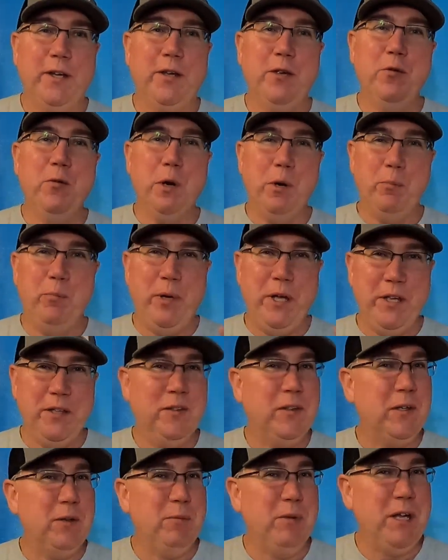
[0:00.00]
You are
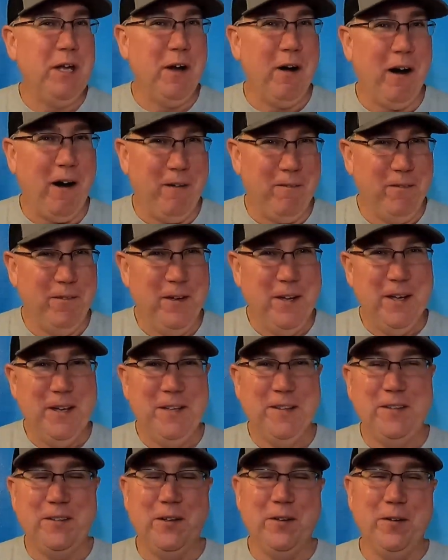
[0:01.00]
pissing me off.
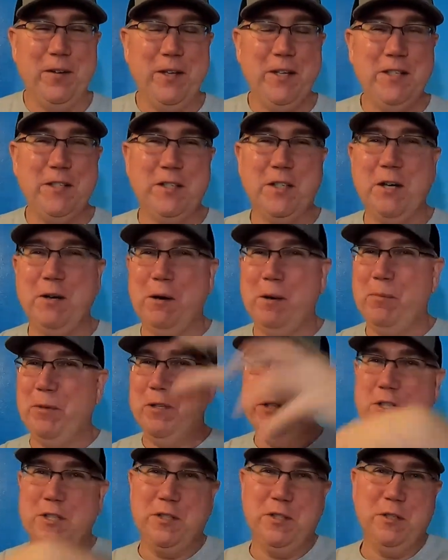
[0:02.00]
So they just go up
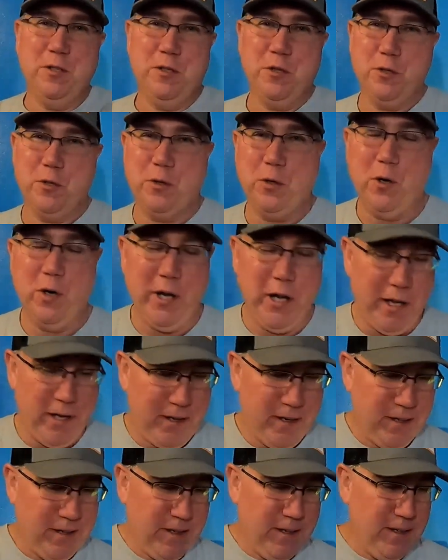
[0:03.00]
and just destroy
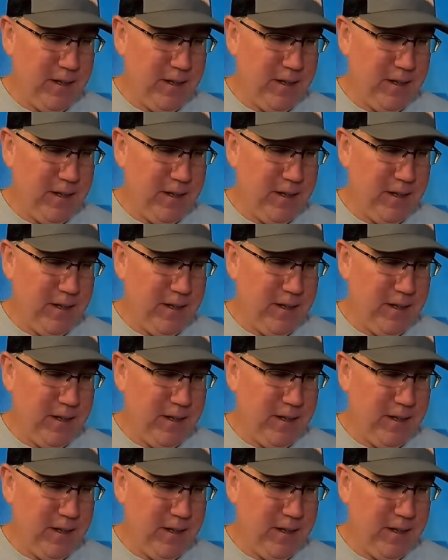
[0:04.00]
it.